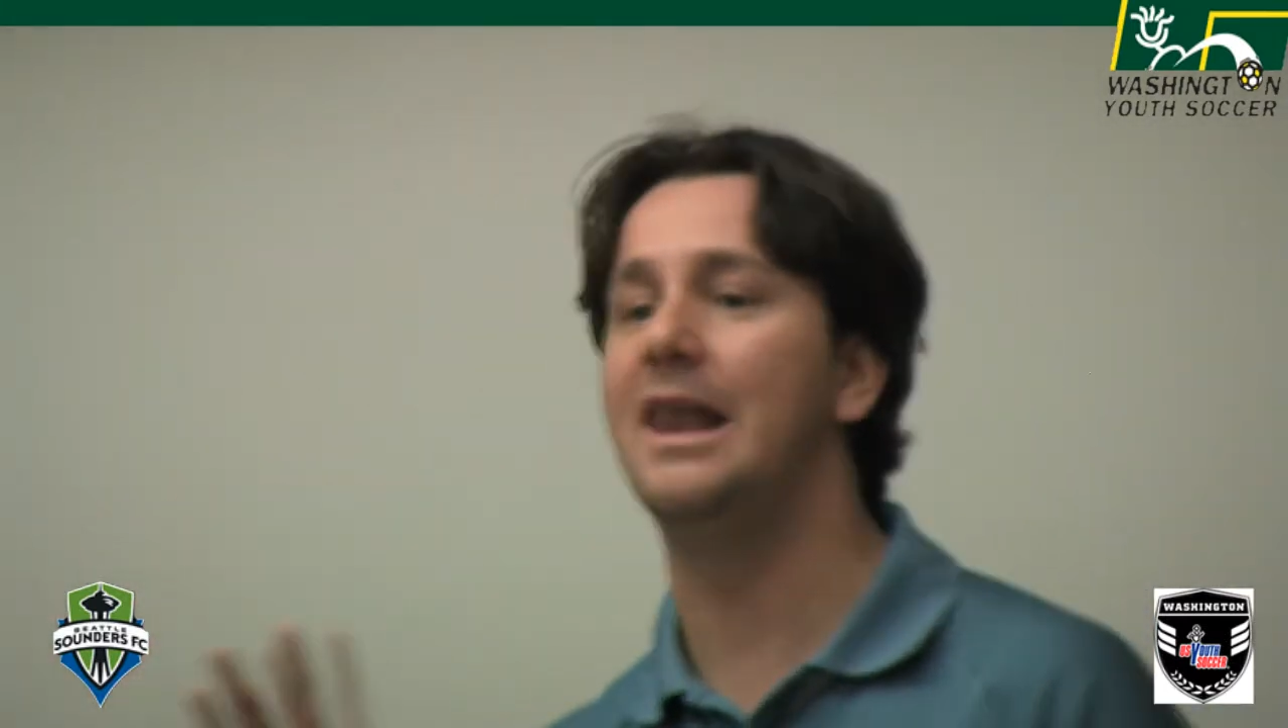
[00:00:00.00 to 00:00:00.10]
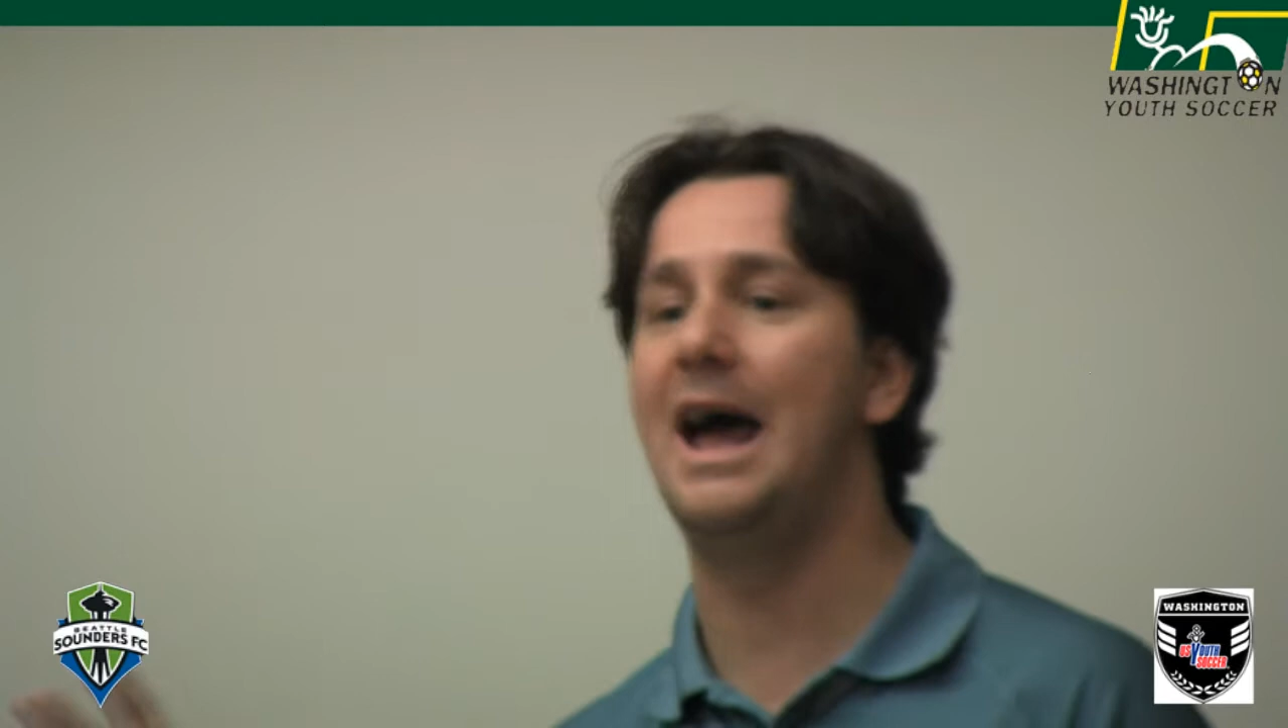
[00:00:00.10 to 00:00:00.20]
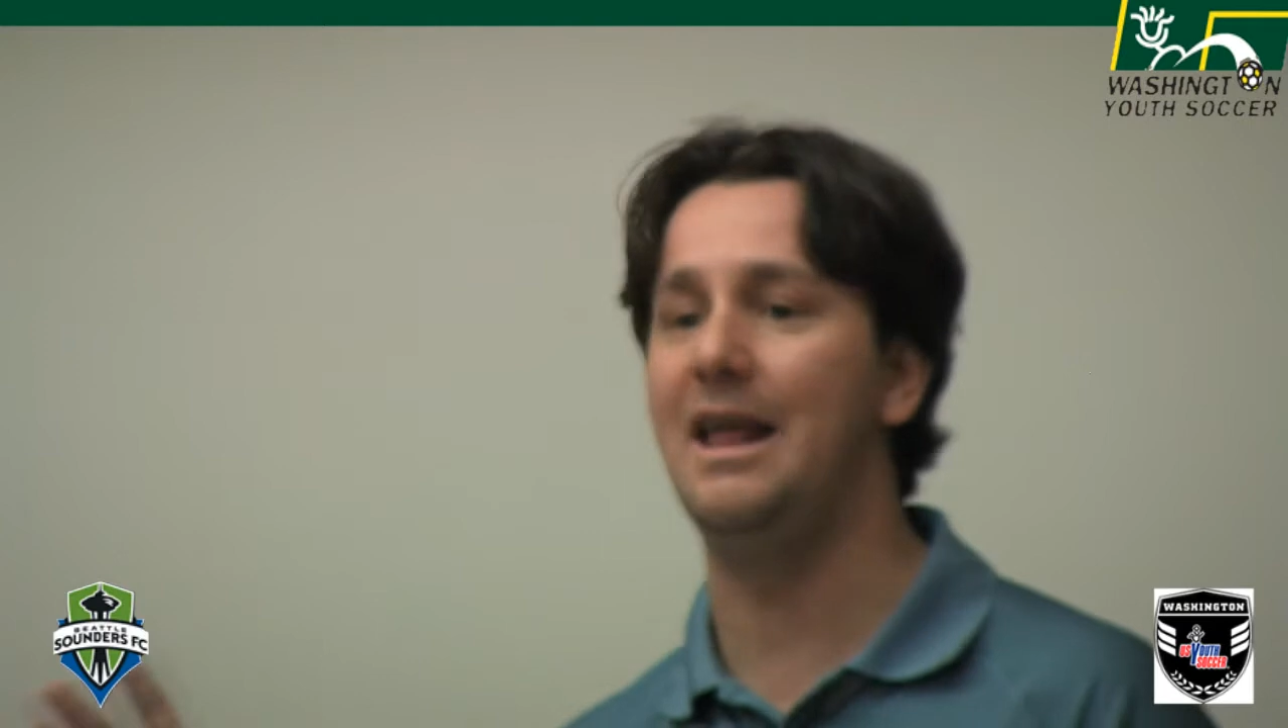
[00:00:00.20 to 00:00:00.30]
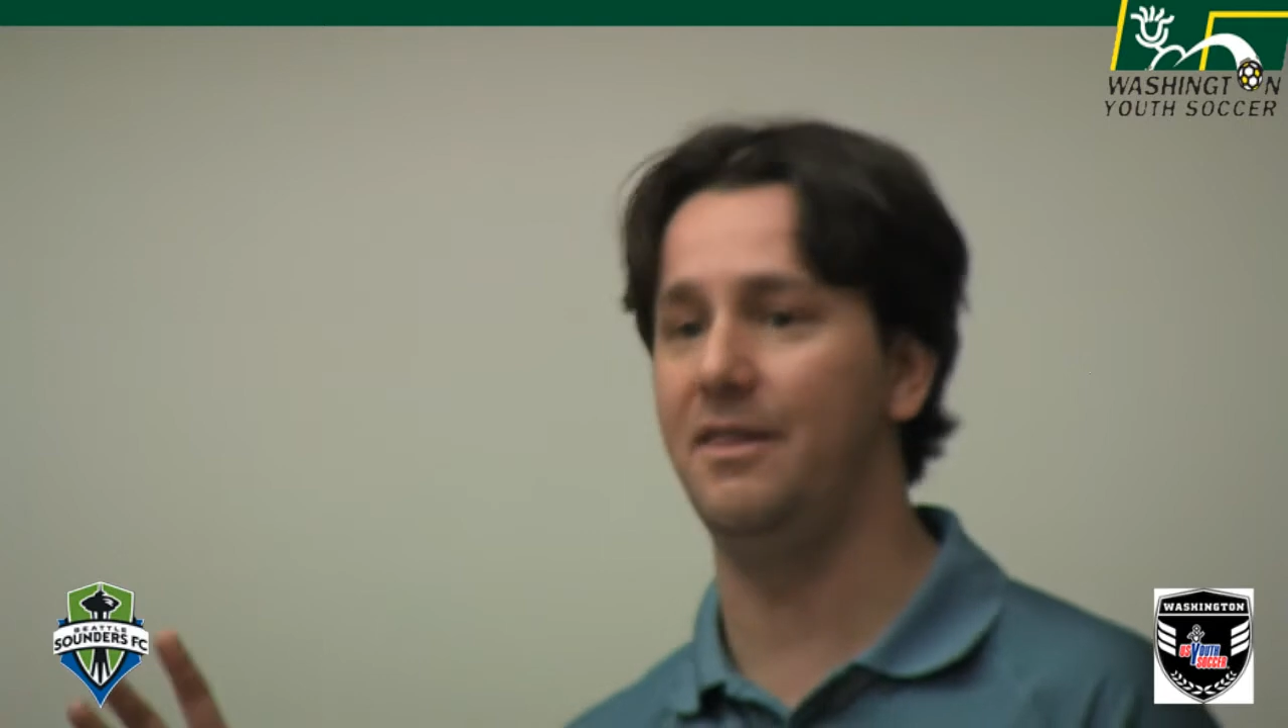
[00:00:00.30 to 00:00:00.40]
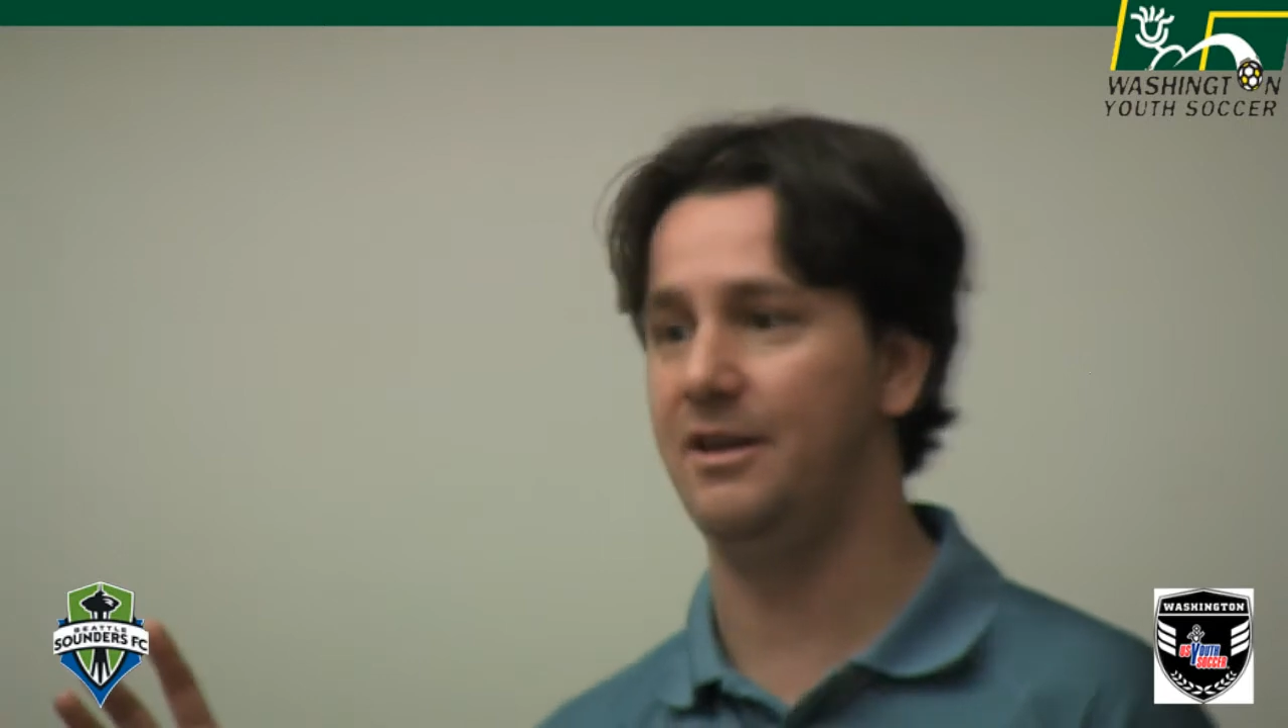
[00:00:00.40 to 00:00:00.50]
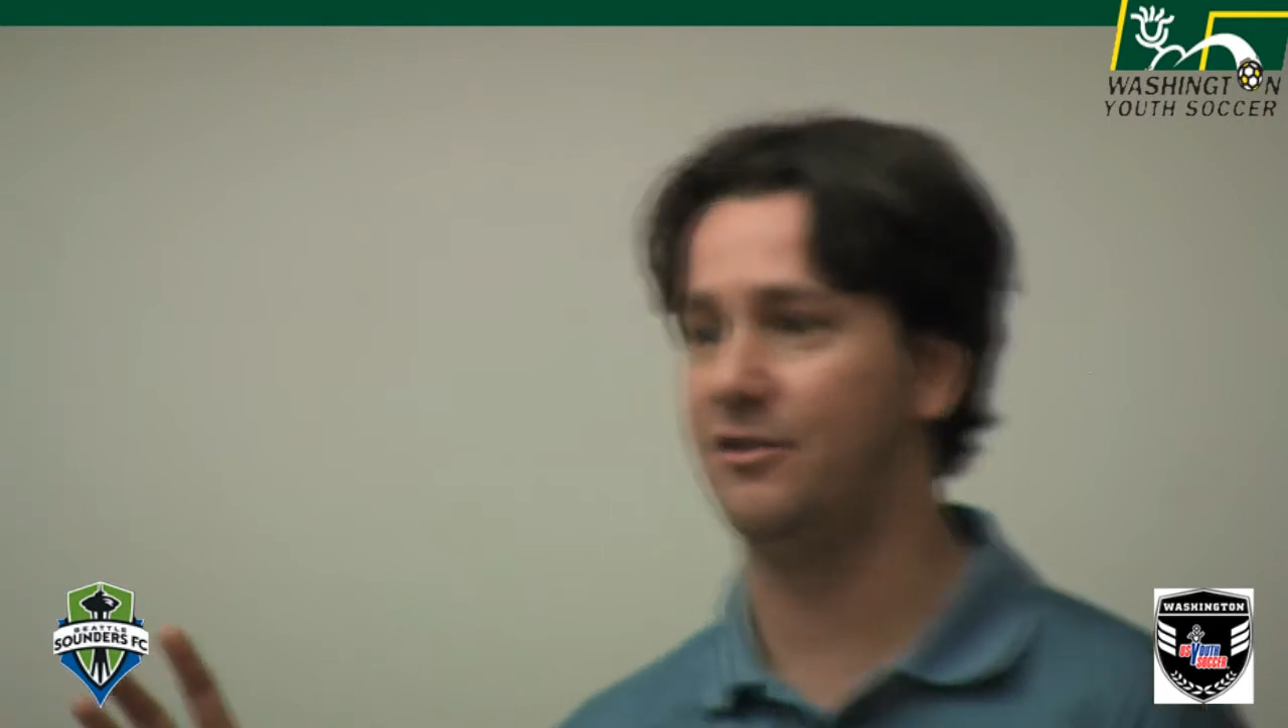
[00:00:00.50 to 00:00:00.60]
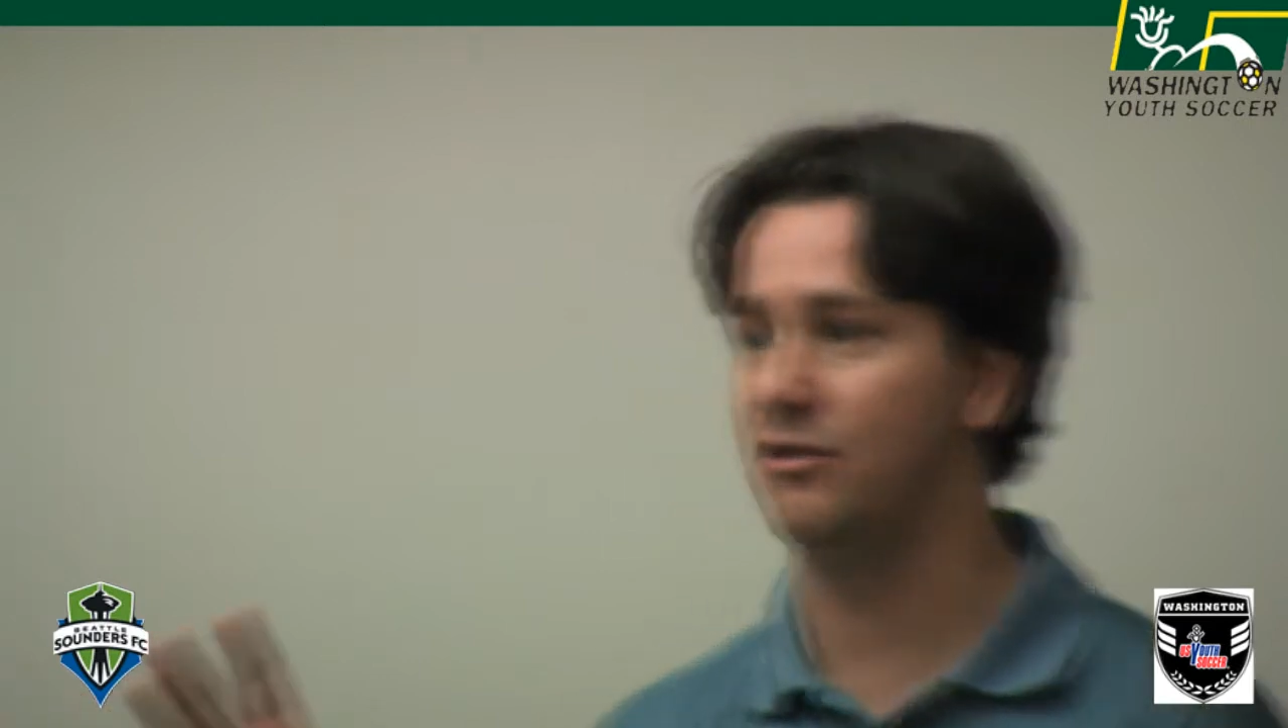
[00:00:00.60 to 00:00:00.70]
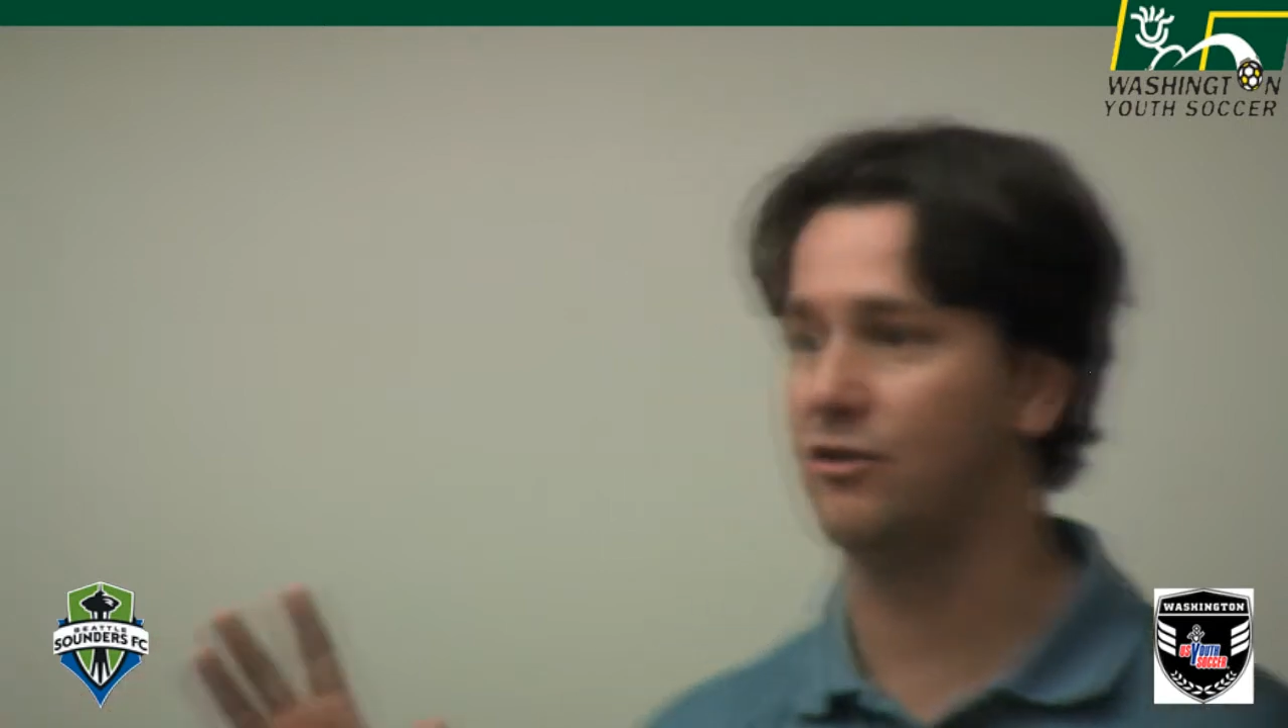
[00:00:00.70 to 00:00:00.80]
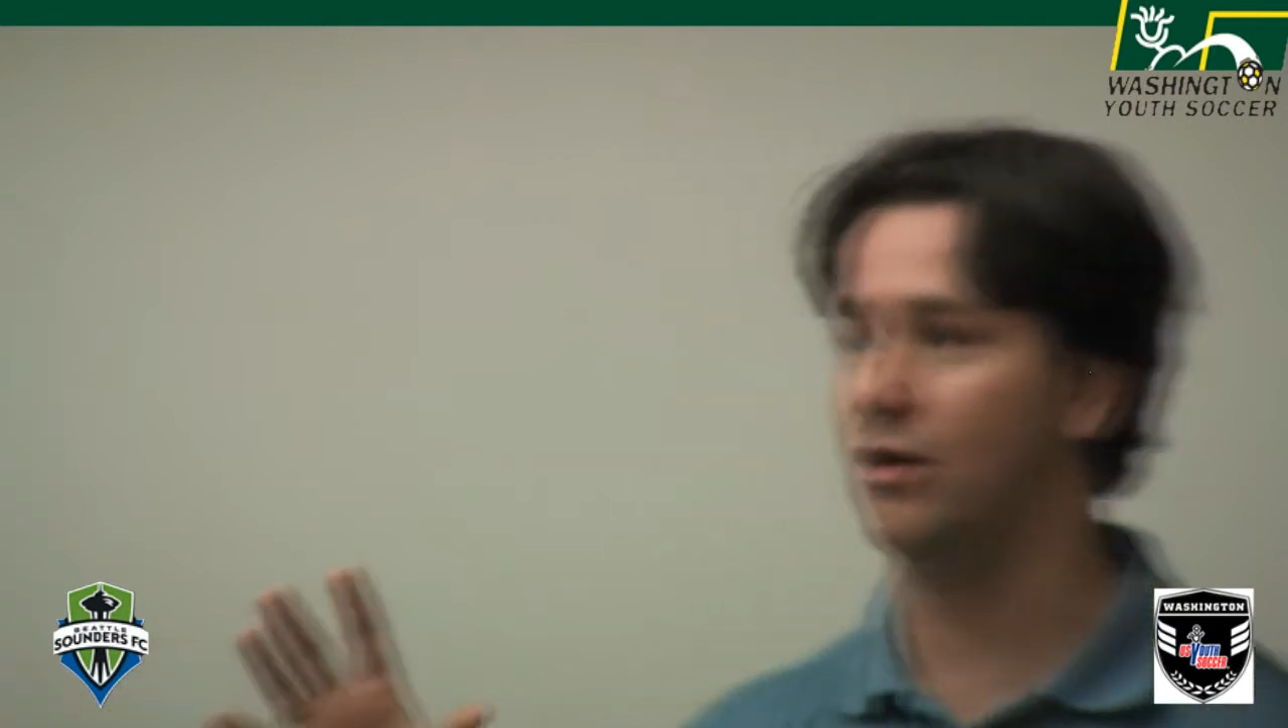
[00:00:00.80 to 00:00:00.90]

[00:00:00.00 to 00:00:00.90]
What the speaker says: like this in